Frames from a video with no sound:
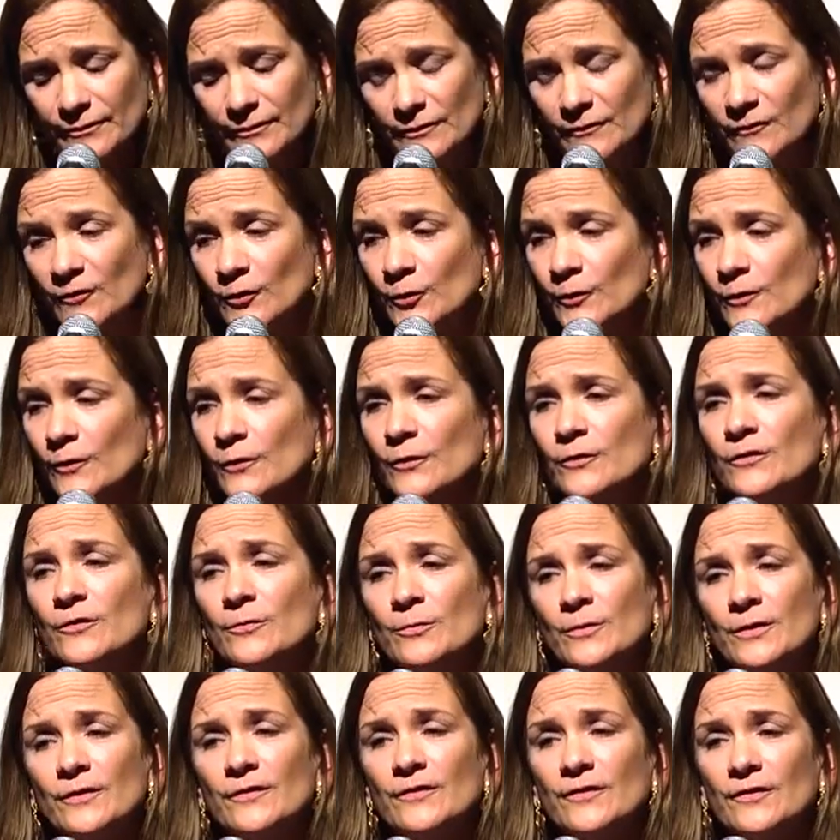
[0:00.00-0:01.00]
for those
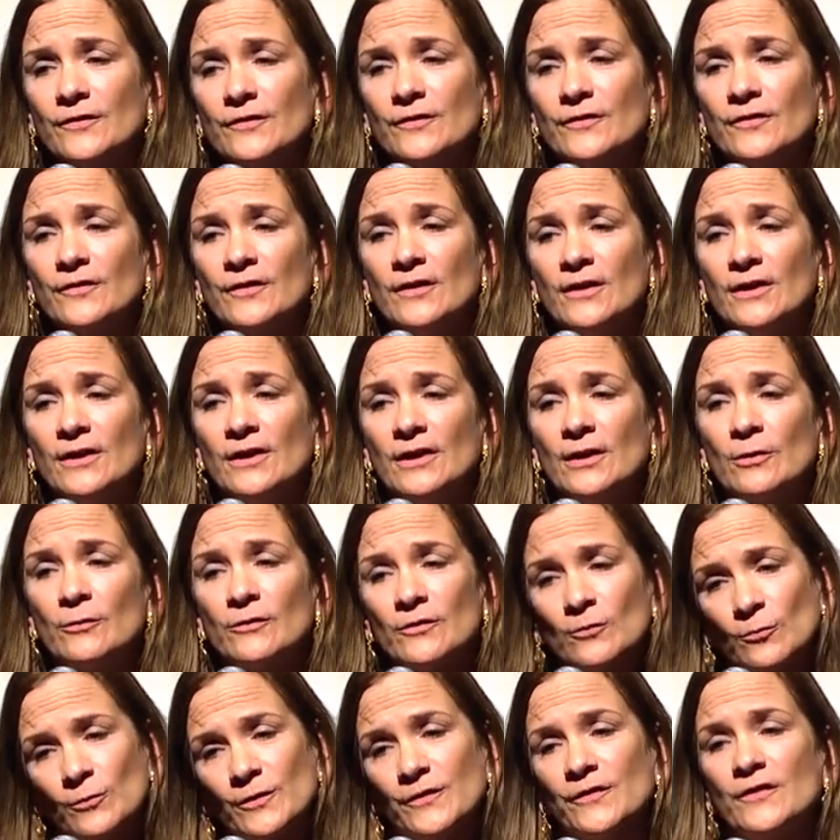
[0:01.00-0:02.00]
reasons, it was
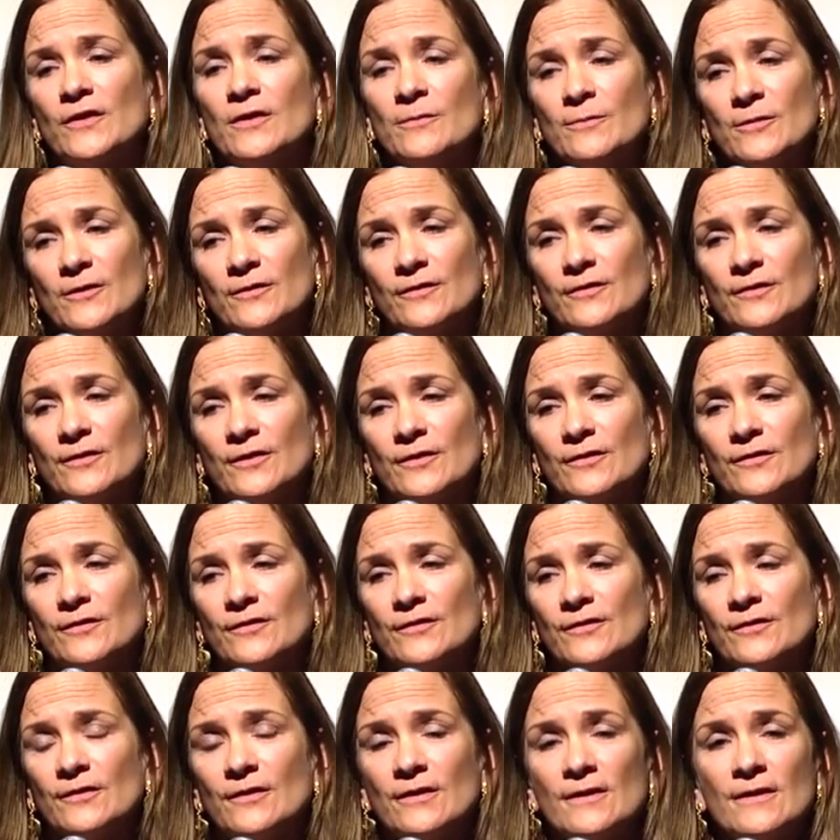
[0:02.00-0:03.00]
a risky
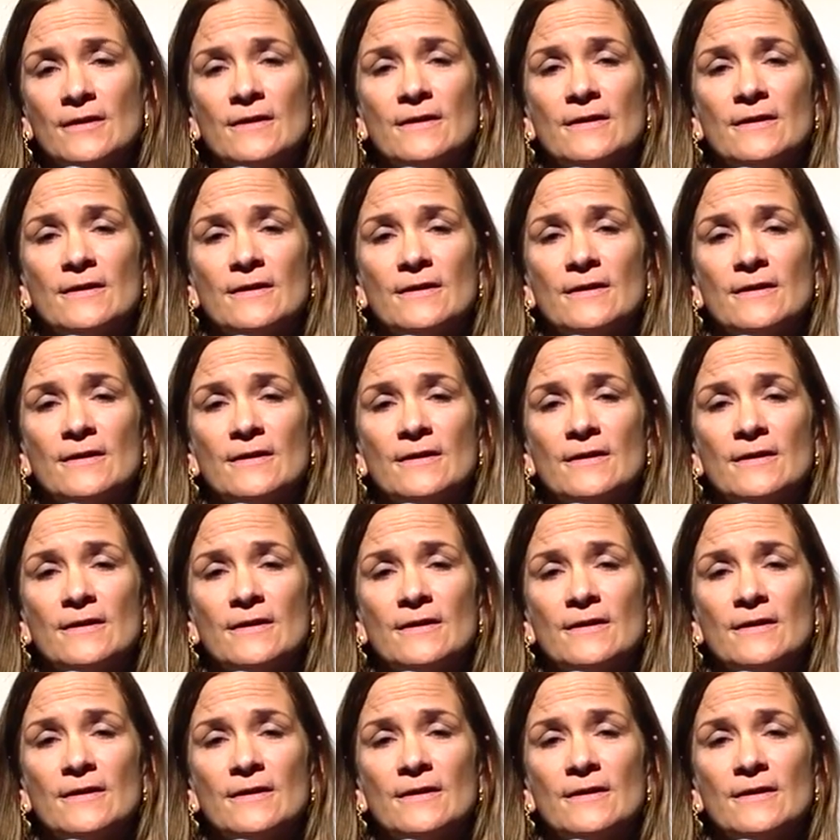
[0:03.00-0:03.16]
business.